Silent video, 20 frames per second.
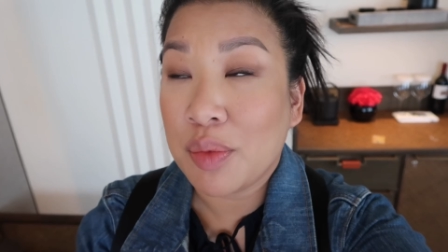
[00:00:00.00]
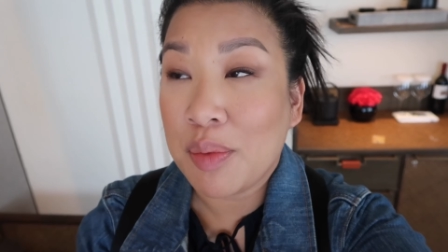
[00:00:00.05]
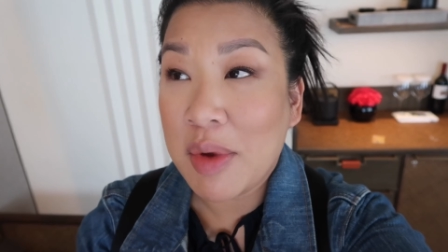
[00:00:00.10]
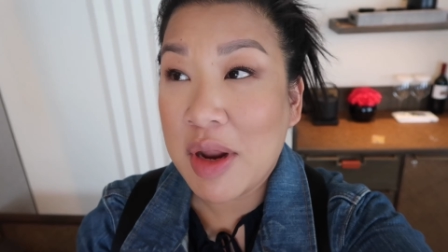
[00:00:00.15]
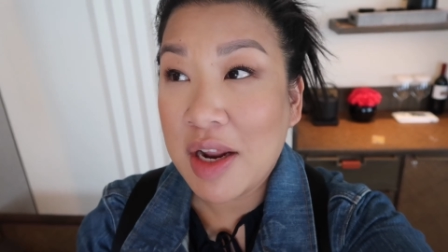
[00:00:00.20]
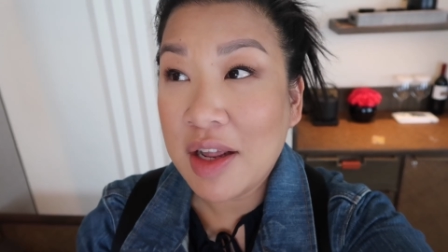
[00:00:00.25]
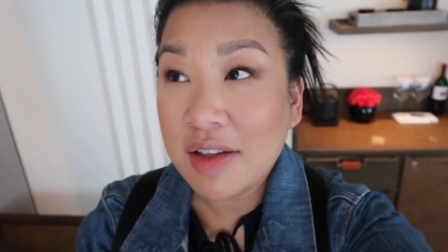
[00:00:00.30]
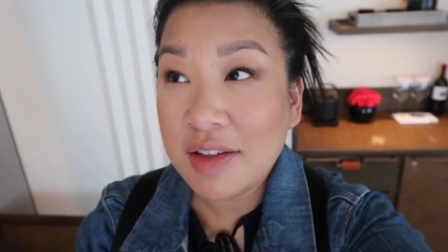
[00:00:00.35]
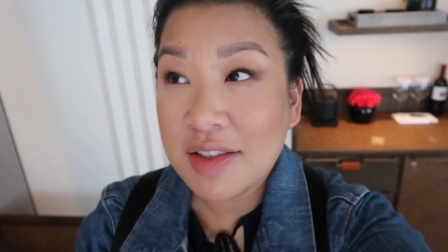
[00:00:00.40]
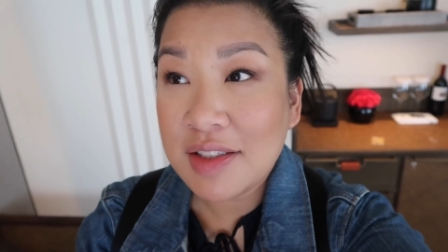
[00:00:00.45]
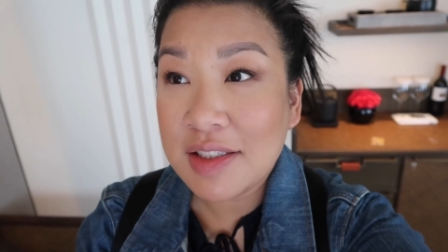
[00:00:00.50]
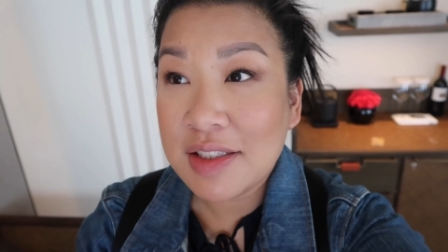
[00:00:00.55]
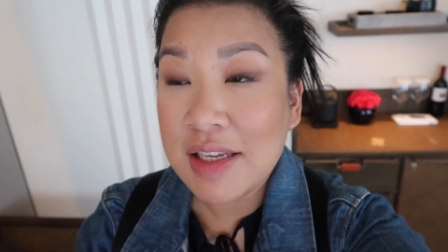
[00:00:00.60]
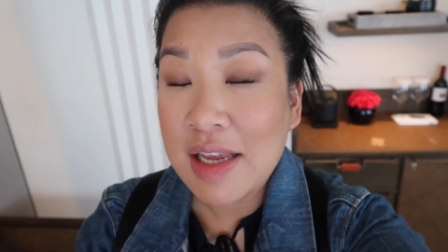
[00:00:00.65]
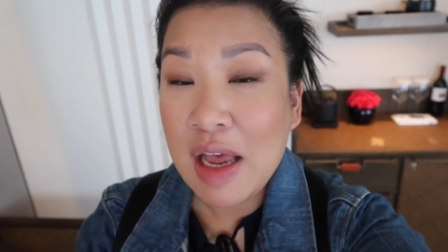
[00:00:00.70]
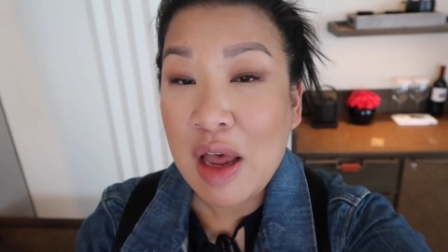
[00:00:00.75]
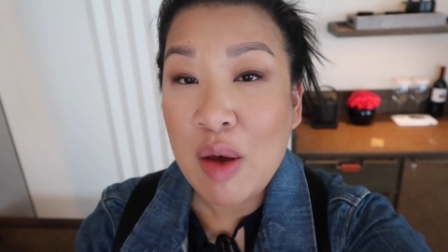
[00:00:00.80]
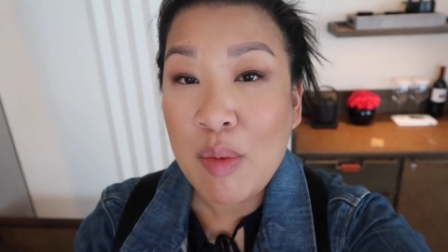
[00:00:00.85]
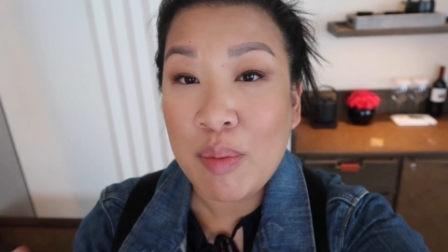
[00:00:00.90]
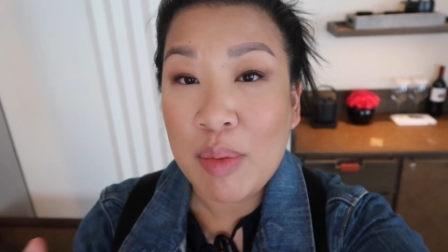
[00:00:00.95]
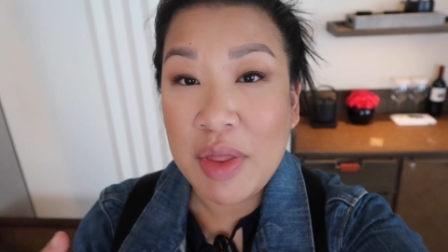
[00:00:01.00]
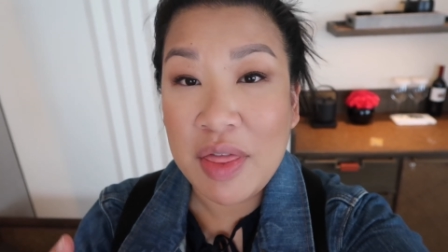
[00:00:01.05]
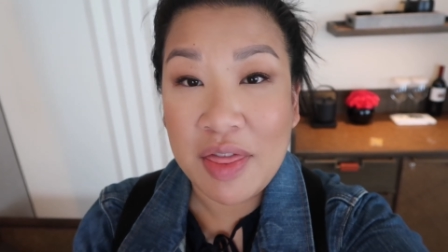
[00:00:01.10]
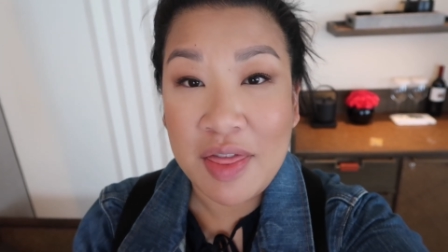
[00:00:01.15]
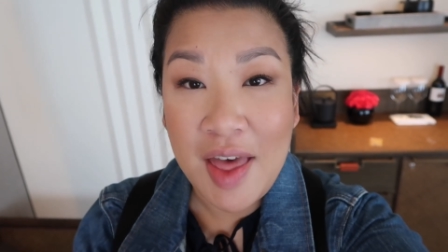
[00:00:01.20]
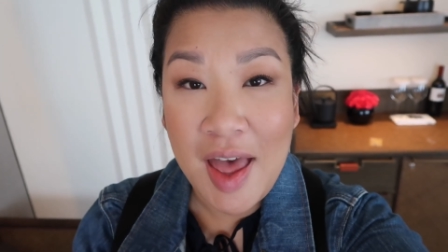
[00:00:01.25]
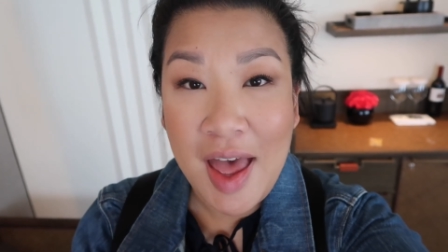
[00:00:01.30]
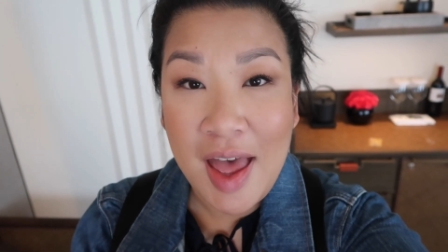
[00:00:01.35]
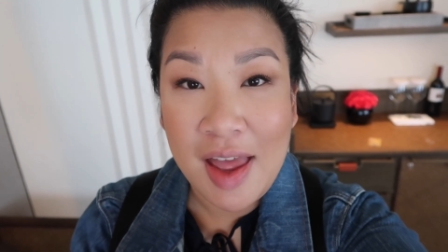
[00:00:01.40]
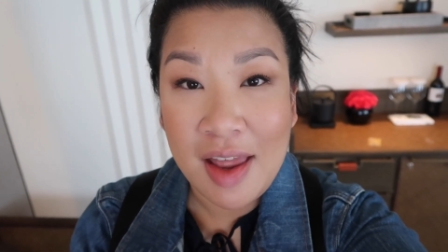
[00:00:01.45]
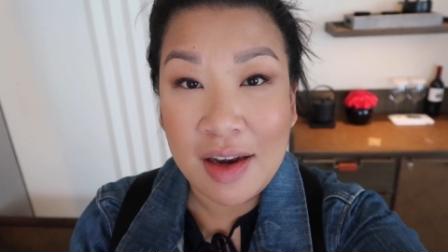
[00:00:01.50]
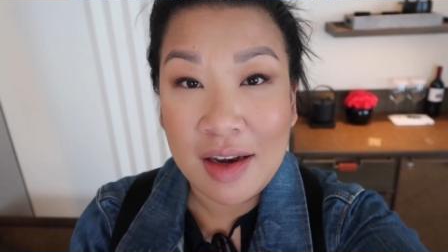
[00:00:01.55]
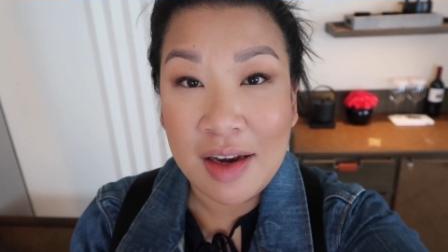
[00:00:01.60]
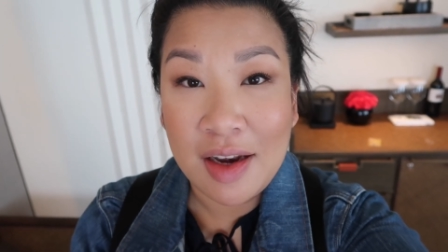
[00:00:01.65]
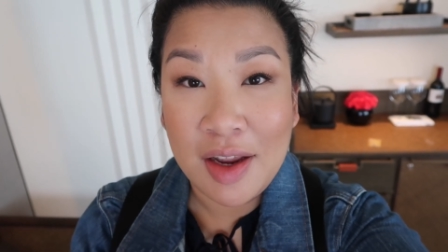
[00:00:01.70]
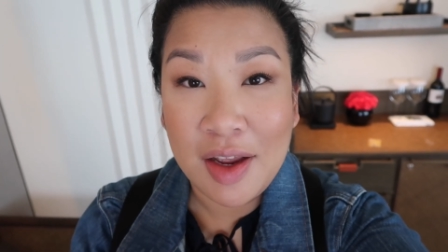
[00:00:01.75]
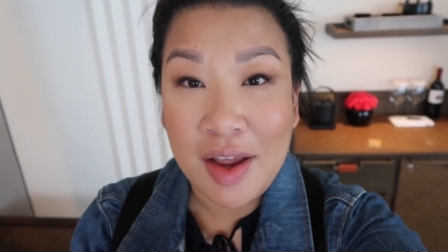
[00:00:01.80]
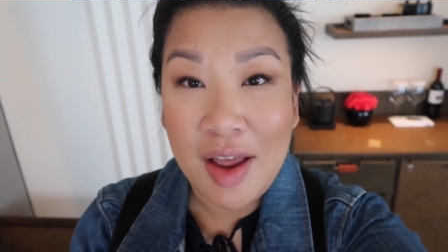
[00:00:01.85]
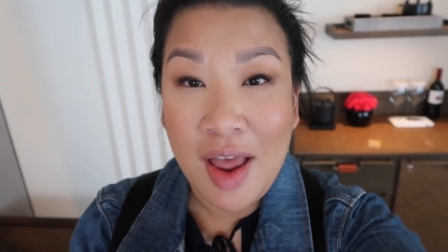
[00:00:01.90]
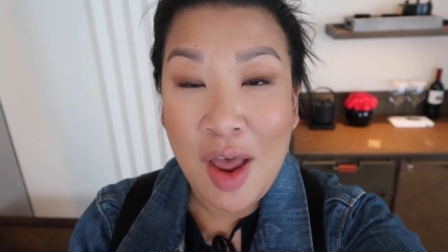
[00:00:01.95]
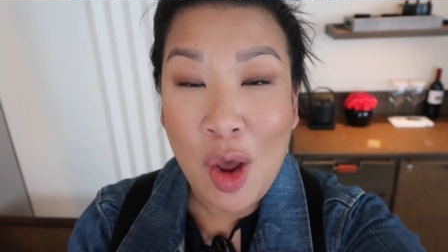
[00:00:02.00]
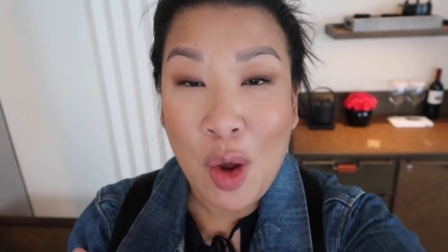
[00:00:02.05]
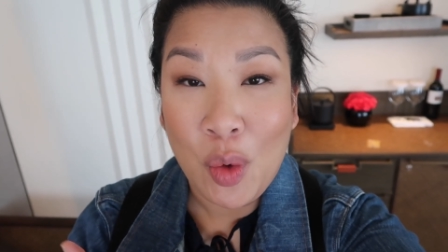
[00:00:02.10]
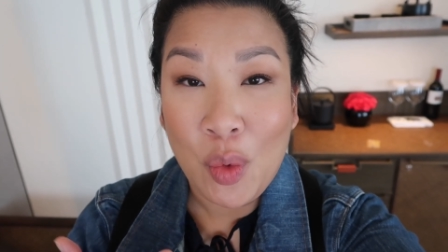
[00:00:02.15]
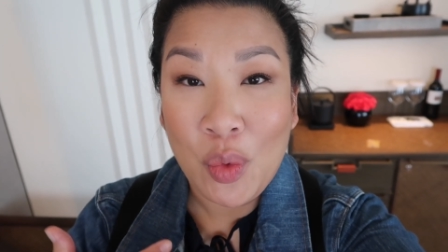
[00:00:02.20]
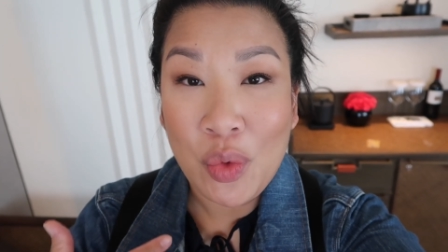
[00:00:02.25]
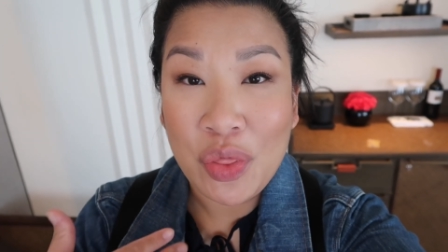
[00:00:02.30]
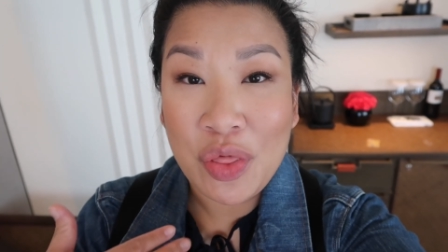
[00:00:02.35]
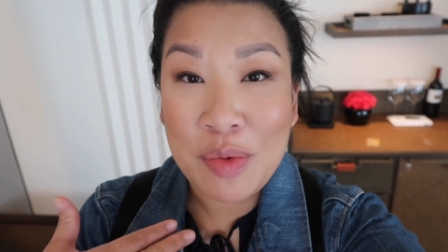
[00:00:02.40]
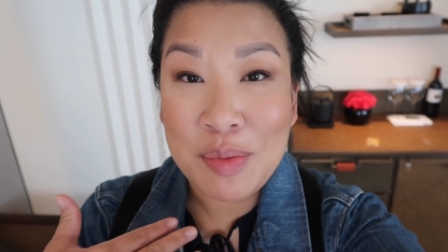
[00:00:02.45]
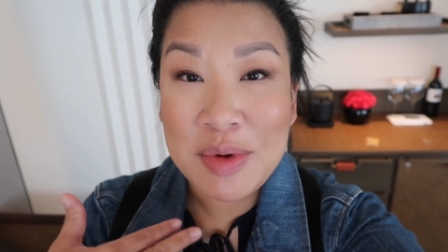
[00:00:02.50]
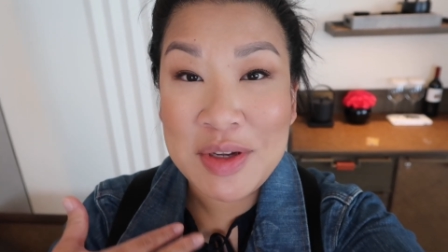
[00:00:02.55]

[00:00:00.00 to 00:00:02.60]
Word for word: minutes, but then the